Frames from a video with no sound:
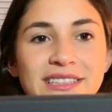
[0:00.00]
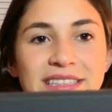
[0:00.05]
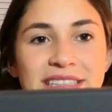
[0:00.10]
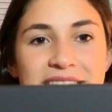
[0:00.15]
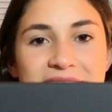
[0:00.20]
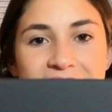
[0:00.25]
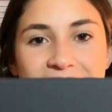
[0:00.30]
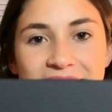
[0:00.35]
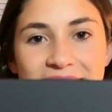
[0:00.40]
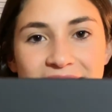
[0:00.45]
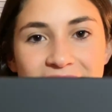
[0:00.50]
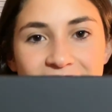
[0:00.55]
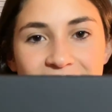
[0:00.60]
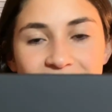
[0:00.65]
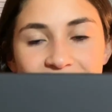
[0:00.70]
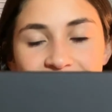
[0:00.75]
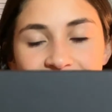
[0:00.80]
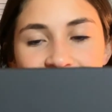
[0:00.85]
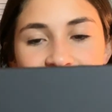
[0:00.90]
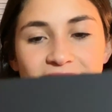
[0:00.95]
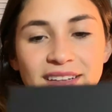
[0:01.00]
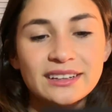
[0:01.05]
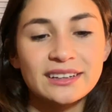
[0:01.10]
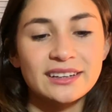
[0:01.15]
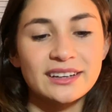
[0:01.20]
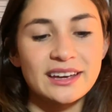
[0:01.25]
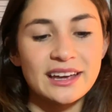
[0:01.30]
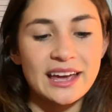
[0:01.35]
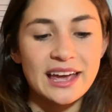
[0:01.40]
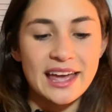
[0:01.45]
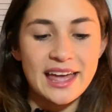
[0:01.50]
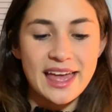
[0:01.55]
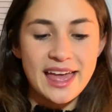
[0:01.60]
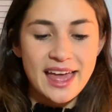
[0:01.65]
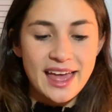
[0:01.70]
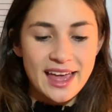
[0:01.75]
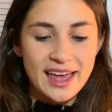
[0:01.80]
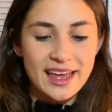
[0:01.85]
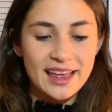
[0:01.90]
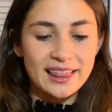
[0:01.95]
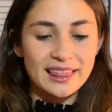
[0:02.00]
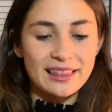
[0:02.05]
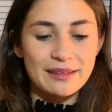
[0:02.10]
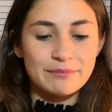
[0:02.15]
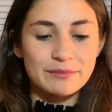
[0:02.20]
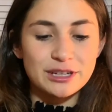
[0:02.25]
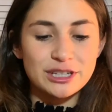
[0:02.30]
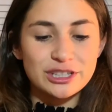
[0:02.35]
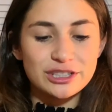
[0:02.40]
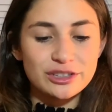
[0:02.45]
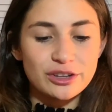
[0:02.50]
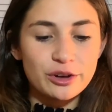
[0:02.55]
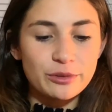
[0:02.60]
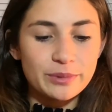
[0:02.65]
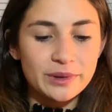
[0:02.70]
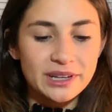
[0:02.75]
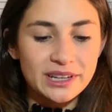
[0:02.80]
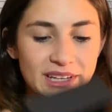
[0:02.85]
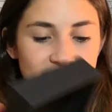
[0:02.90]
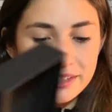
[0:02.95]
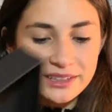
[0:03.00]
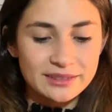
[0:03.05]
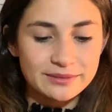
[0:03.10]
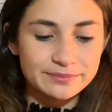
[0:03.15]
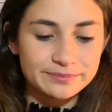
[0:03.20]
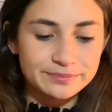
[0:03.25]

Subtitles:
can see, and let me just open it.